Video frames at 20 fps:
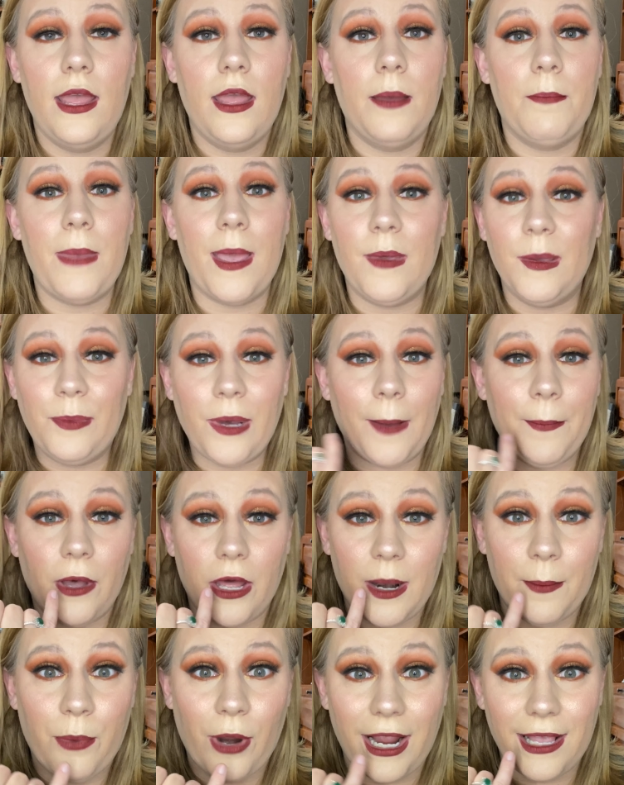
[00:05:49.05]
maybe pop on
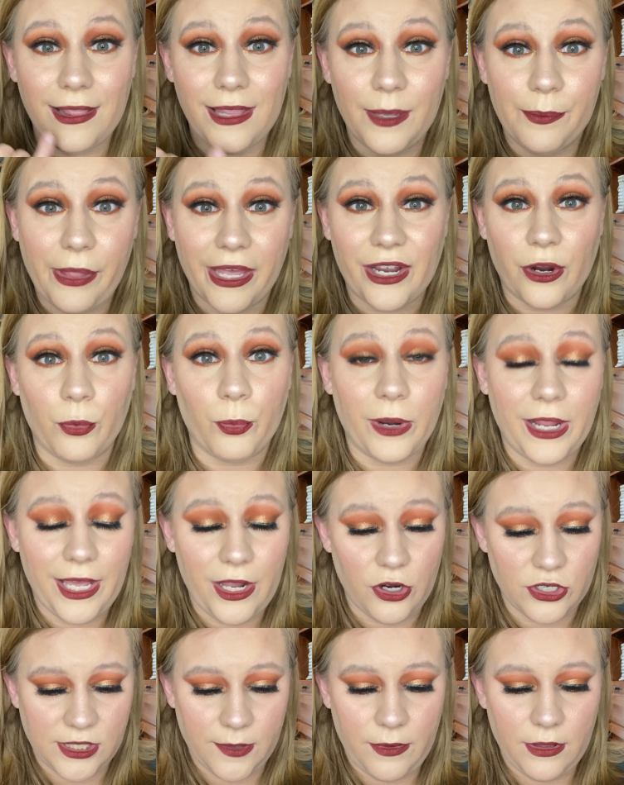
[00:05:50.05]
a bright lip like a red
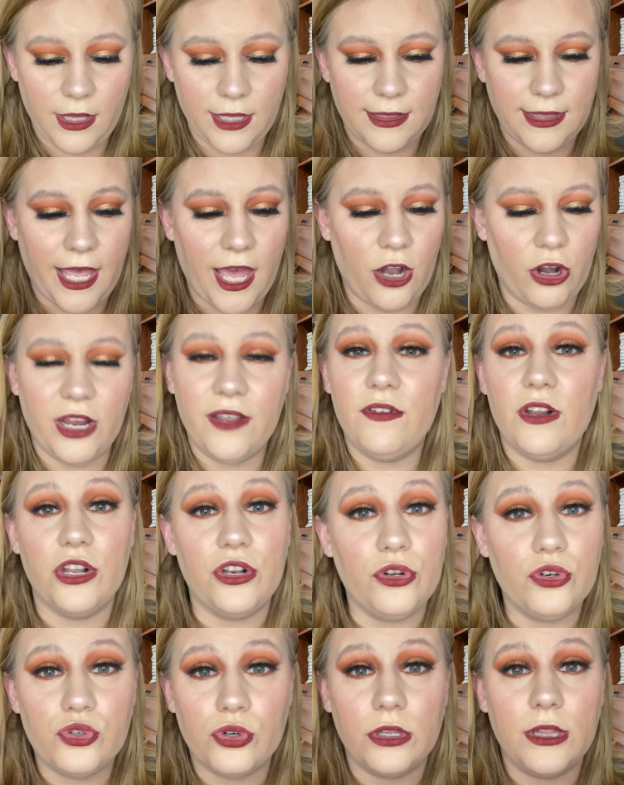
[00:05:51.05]
or something like that, or even a
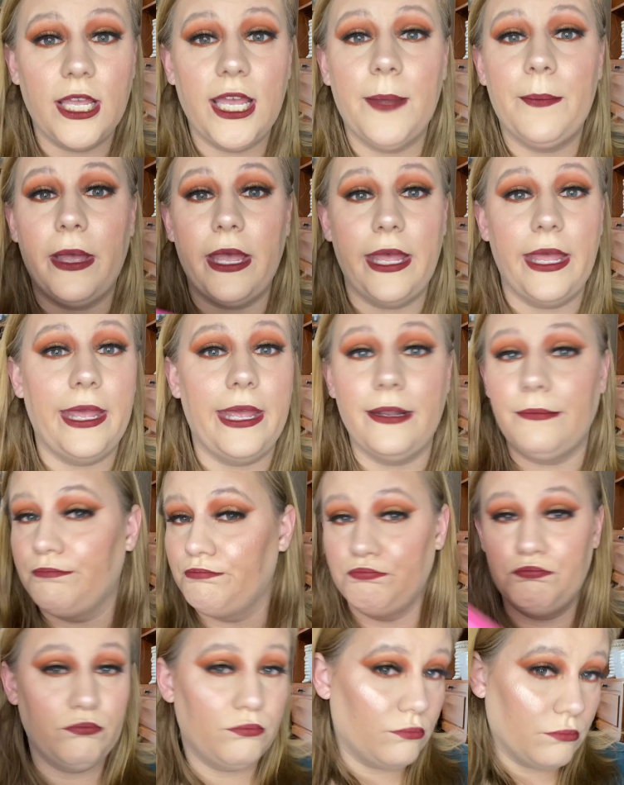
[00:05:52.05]
neutral lip, and
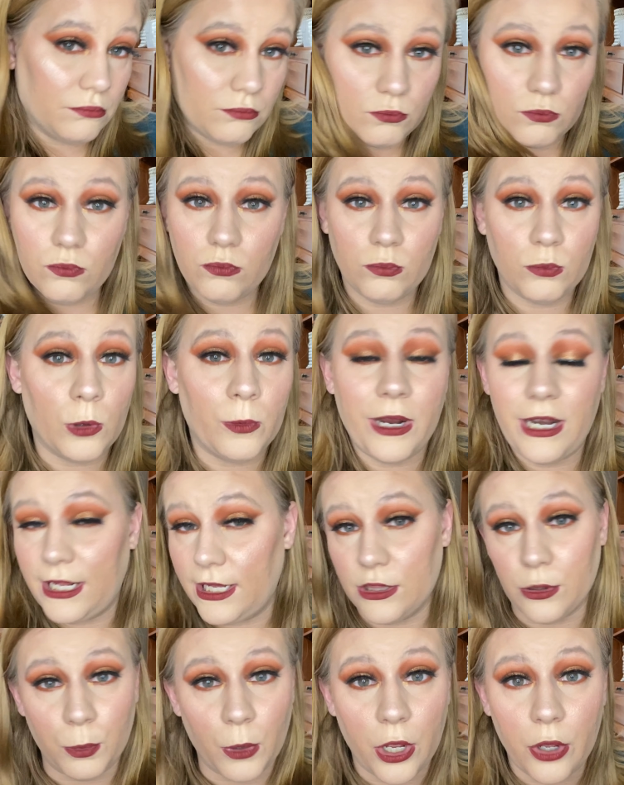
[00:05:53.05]
we're ready to
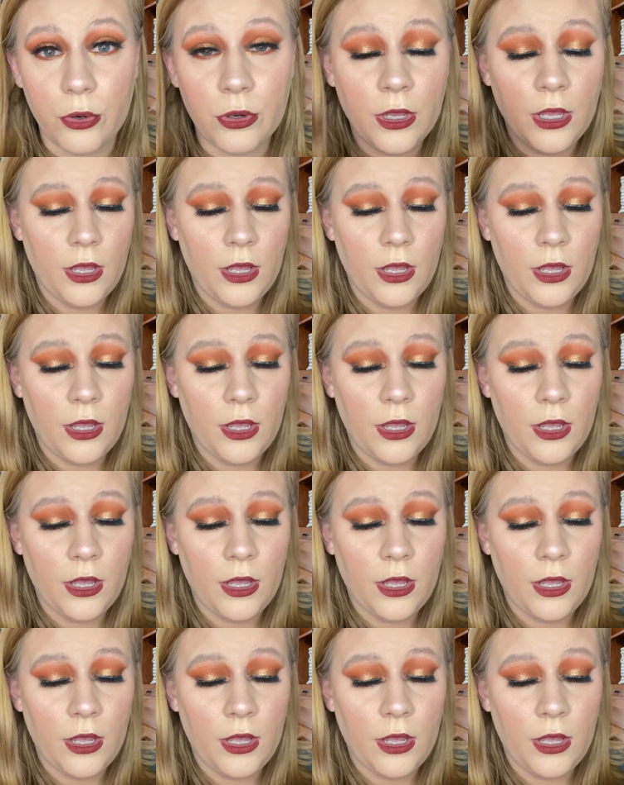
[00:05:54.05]
hit the road.